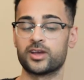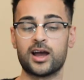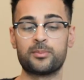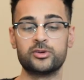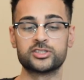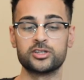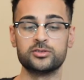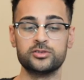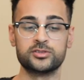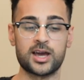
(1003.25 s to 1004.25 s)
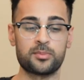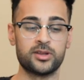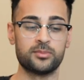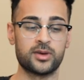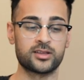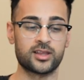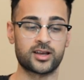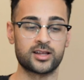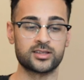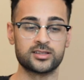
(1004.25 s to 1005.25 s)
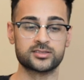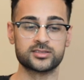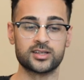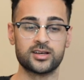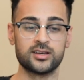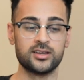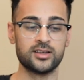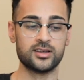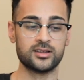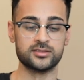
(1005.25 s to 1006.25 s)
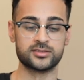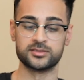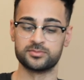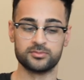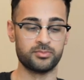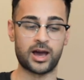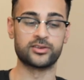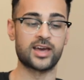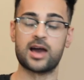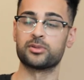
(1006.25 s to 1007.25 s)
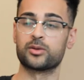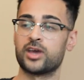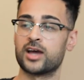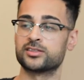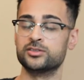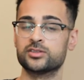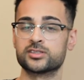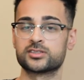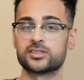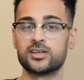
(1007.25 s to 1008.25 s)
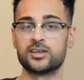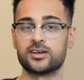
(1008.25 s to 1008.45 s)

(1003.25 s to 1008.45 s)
Well, yeah. I appreciate you you tapping in, man. Like I think this is a. Uh, this is bound to happen. Like we had to do this.